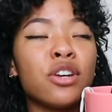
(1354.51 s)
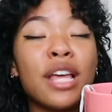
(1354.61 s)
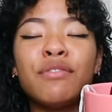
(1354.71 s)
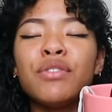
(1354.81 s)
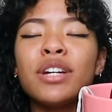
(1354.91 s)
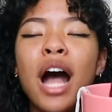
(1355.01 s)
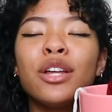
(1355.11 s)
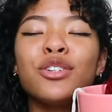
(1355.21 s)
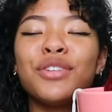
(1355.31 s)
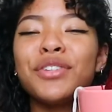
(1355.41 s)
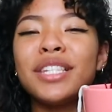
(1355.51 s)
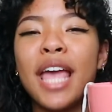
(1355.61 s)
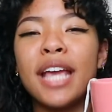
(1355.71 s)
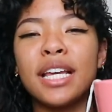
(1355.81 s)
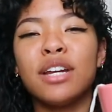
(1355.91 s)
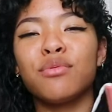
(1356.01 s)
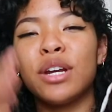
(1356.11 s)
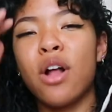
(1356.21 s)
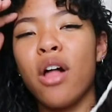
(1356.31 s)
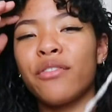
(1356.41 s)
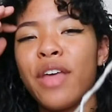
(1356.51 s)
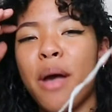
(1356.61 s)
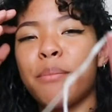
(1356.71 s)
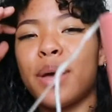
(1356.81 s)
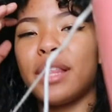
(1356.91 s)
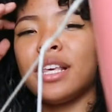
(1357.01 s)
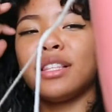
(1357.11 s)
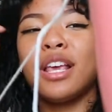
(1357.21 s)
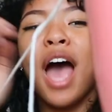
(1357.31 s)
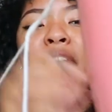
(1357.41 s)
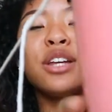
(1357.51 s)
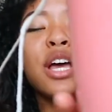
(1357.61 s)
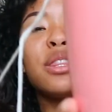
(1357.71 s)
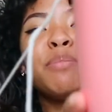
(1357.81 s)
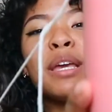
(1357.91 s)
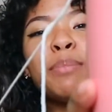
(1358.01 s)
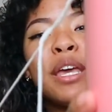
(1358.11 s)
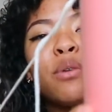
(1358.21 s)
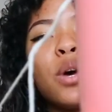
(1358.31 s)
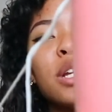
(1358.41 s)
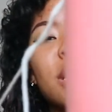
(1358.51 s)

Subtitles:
They have different colors, different sayings. I didn't read all of them, but I just got the big pink one